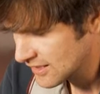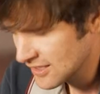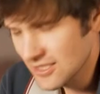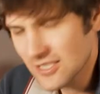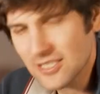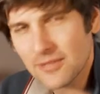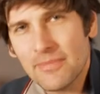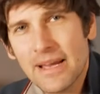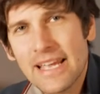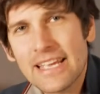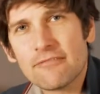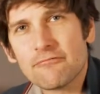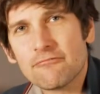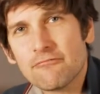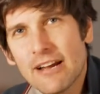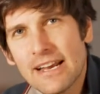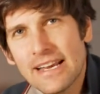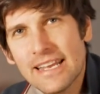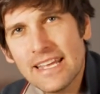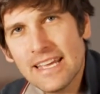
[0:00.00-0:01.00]
to make
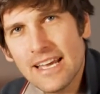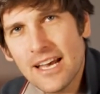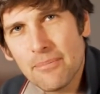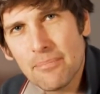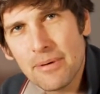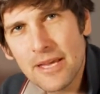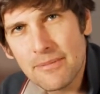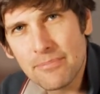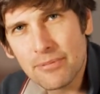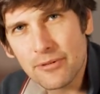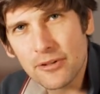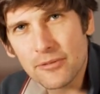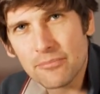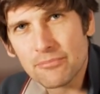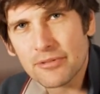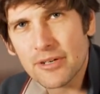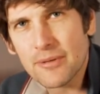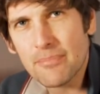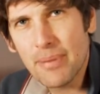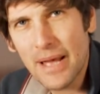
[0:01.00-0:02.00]
ready a people
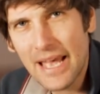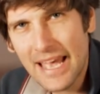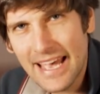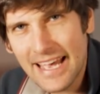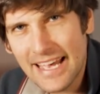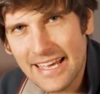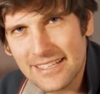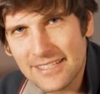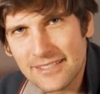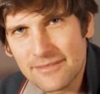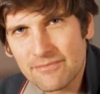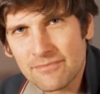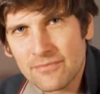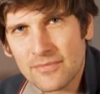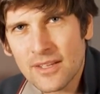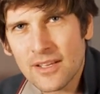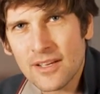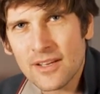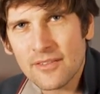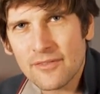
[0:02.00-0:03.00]
prepared
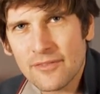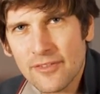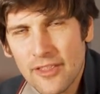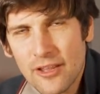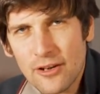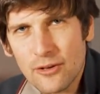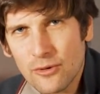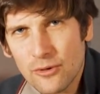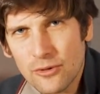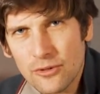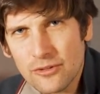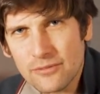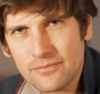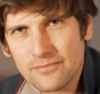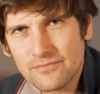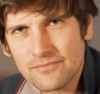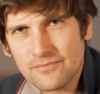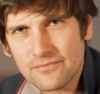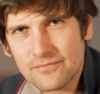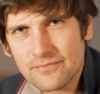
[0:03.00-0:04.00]
for the Lord.
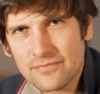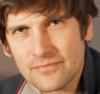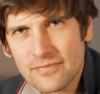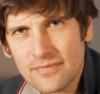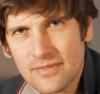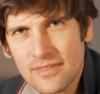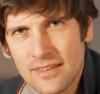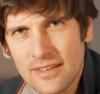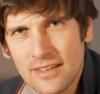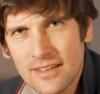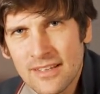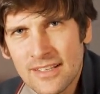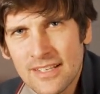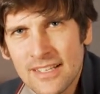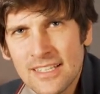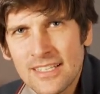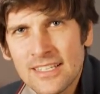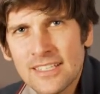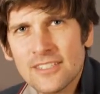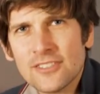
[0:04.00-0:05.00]

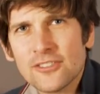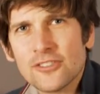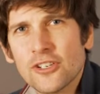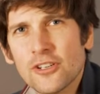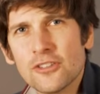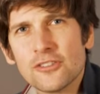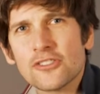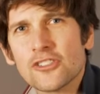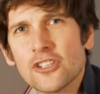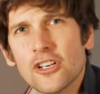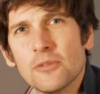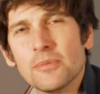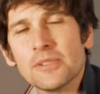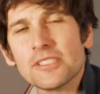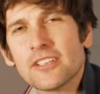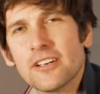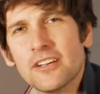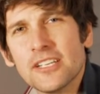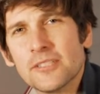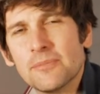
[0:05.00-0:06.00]
John's job is
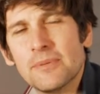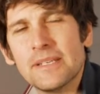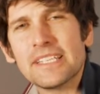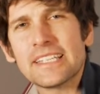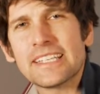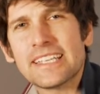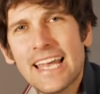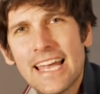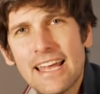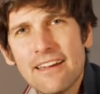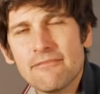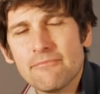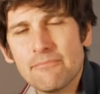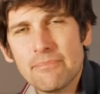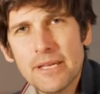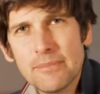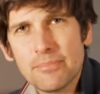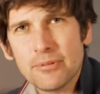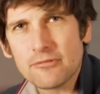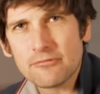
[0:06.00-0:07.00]
going to be to get
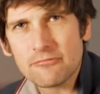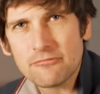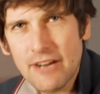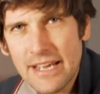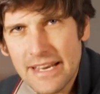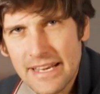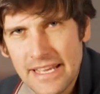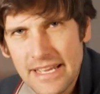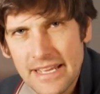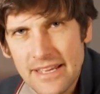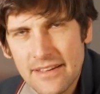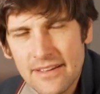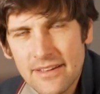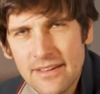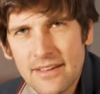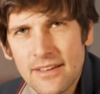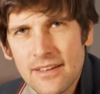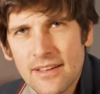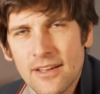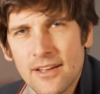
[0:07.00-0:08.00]
people ready
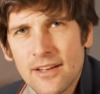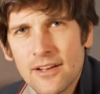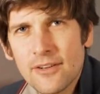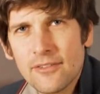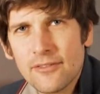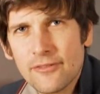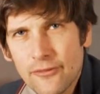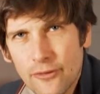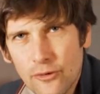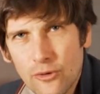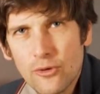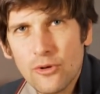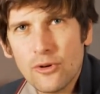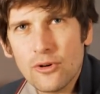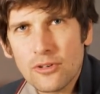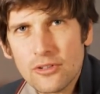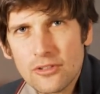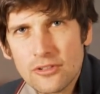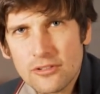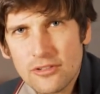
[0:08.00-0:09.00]

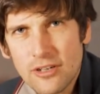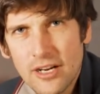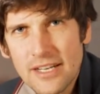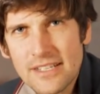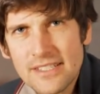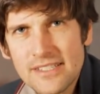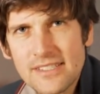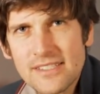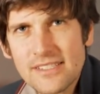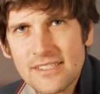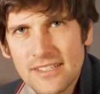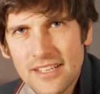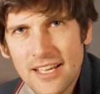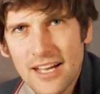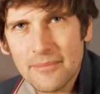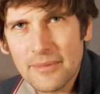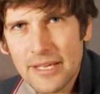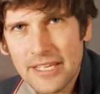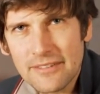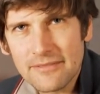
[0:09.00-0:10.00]
for Christ's
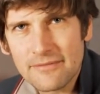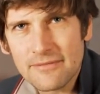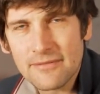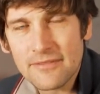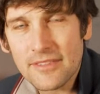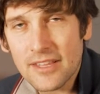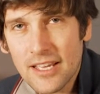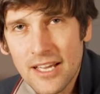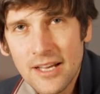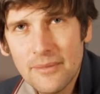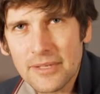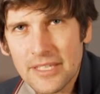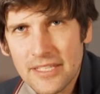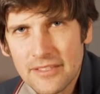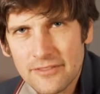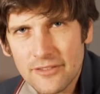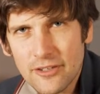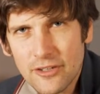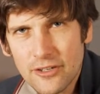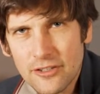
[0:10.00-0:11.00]
coming, the coming
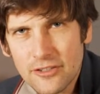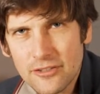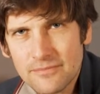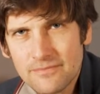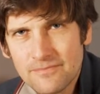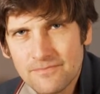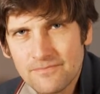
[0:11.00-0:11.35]
of God.